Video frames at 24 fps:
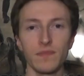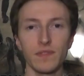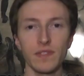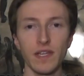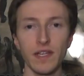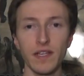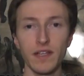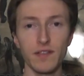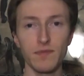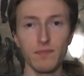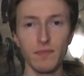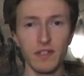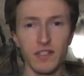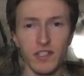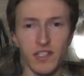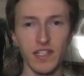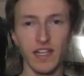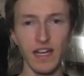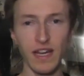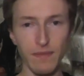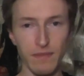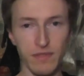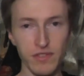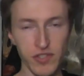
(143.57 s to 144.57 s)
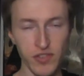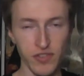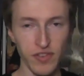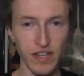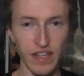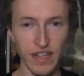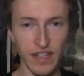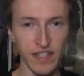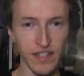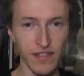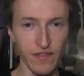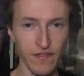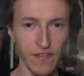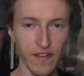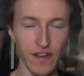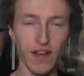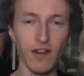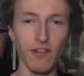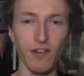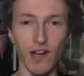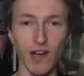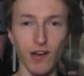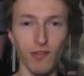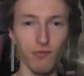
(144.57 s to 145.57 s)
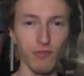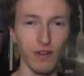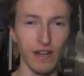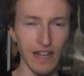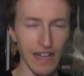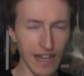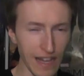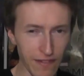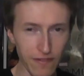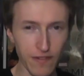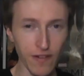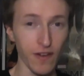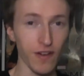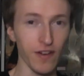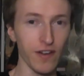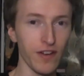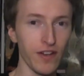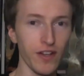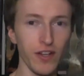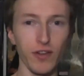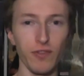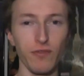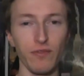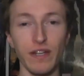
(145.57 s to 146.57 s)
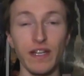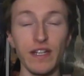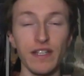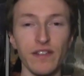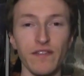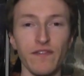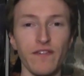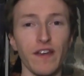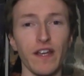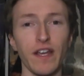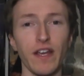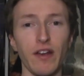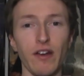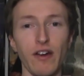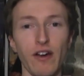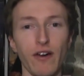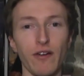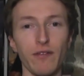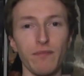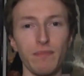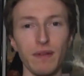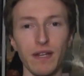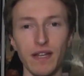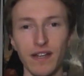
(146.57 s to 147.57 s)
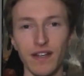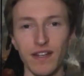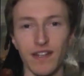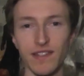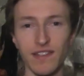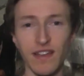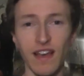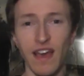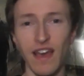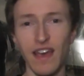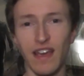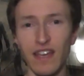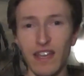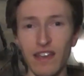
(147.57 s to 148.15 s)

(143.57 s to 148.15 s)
Take as much time as you need to figure out whatever you need to figure out because